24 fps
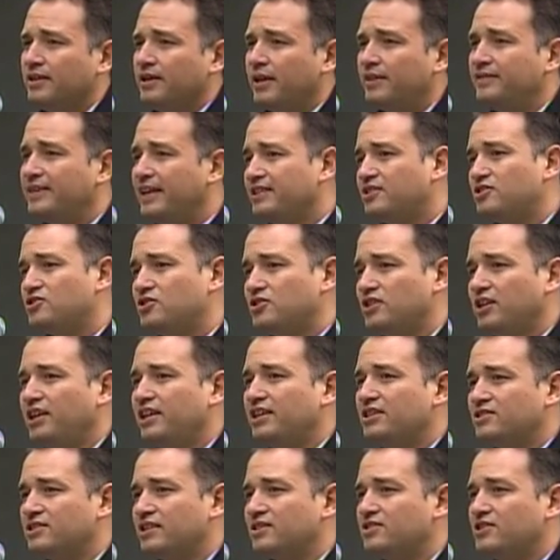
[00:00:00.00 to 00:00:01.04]
And that's
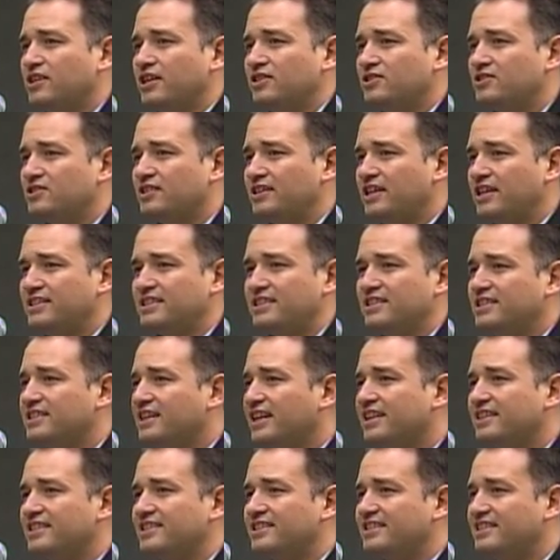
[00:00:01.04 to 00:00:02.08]
changed. That changed in the
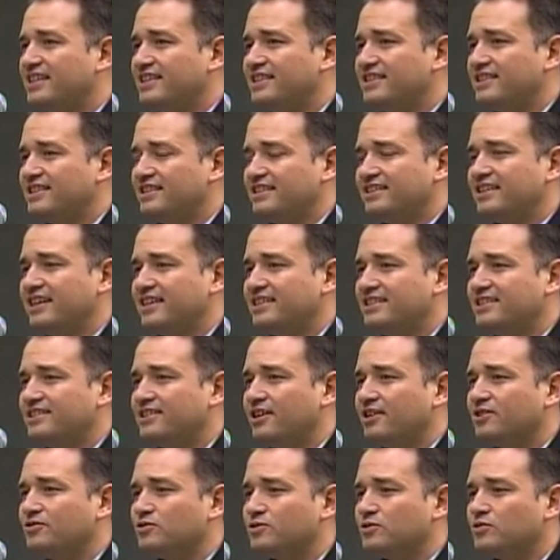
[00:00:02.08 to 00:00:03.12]
1890s,
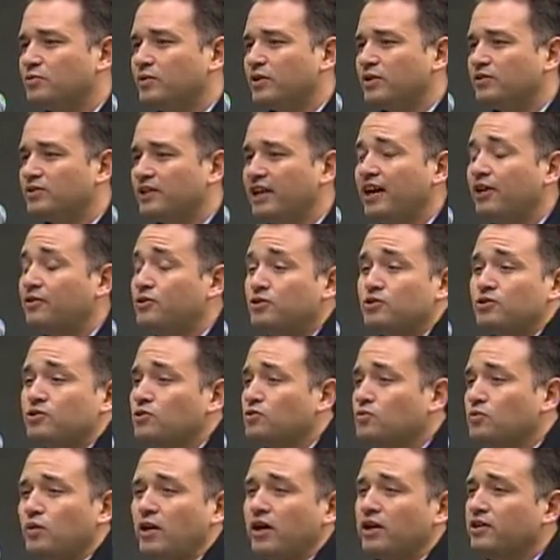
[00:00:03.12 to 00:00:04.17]
1900s, where now you can
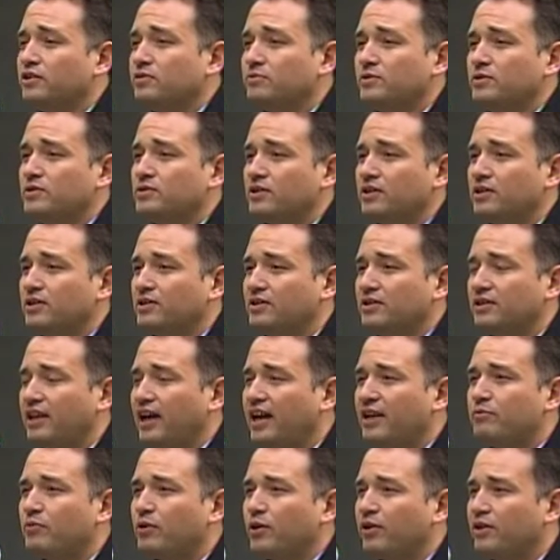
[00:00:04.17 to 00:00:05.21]
just walk in a
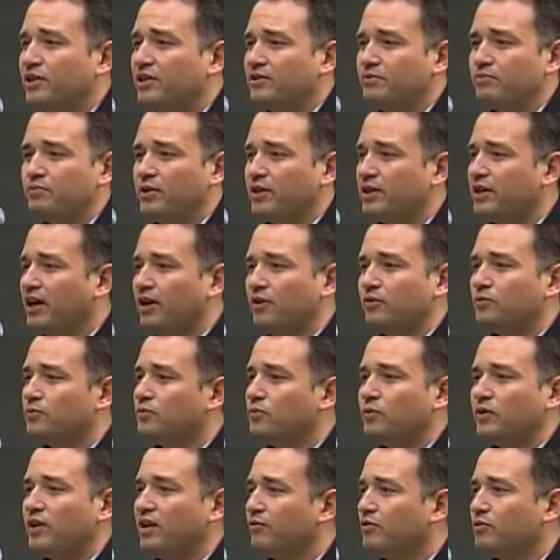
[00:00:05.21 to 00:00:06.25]
library and pick out
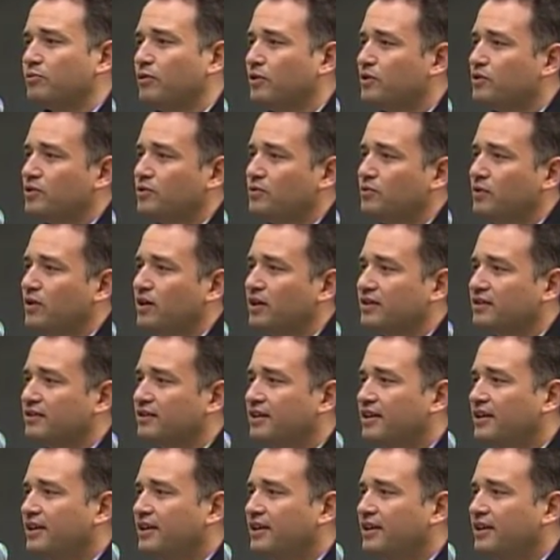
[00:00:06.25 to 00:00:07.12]
whatever book you want.